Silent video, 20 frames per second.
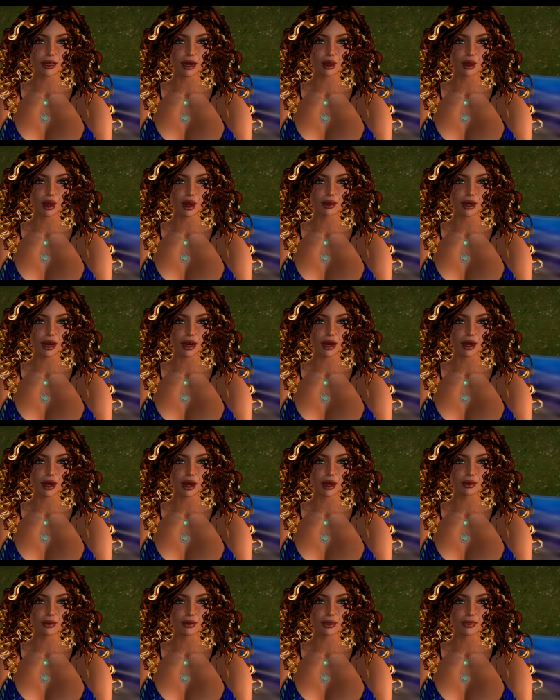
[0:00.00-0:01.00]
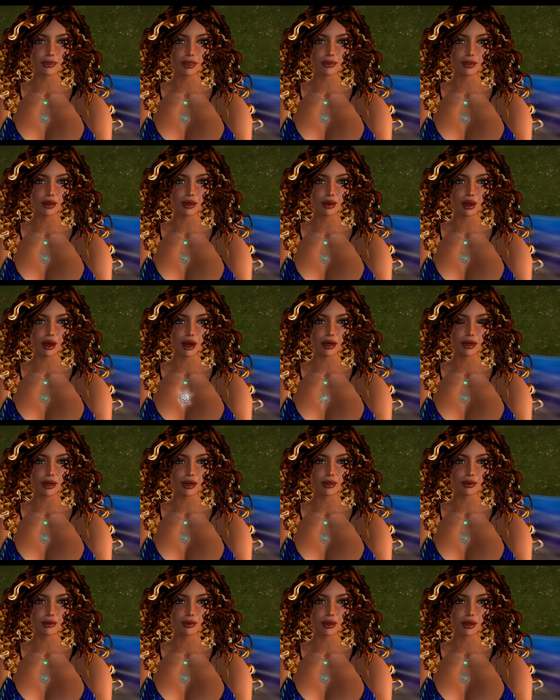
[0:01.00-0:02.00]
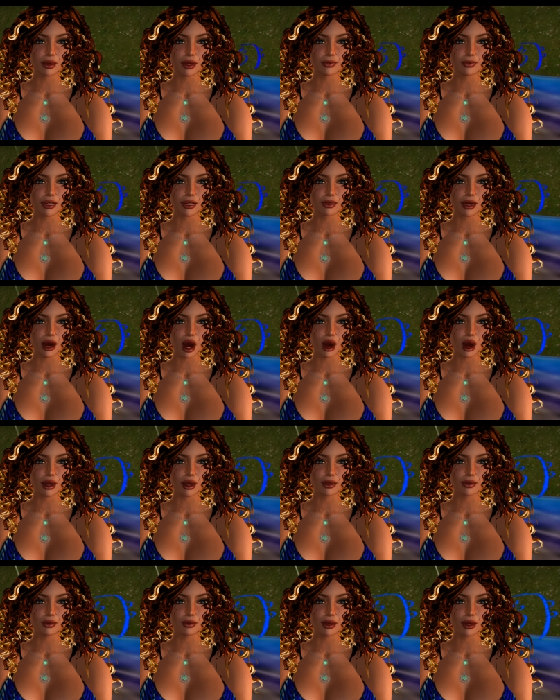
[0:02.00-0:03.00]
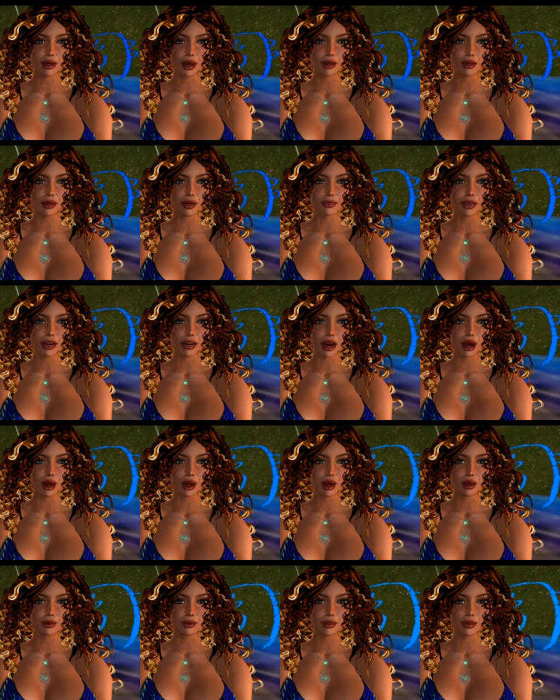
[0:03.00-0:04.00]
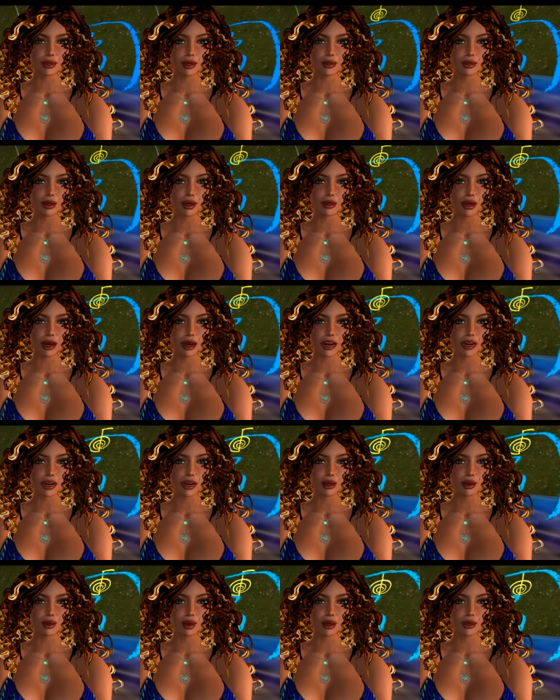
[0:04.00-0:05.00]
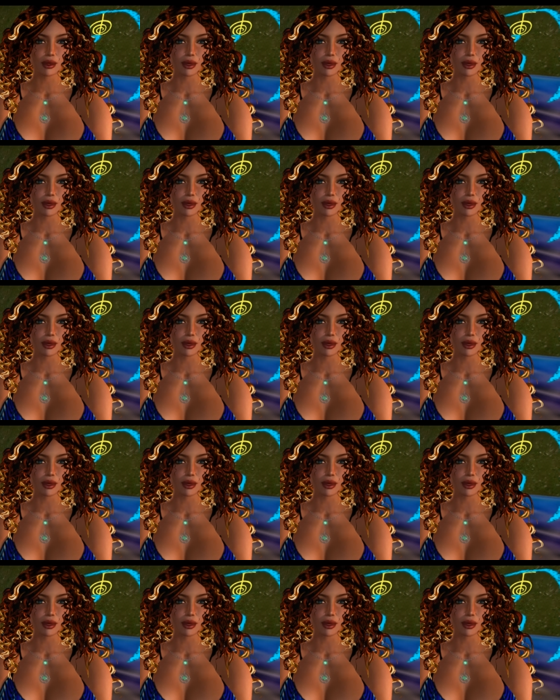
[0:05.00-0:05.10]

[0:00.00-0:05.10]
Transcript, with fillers: the universe, spreading healing, light, and love.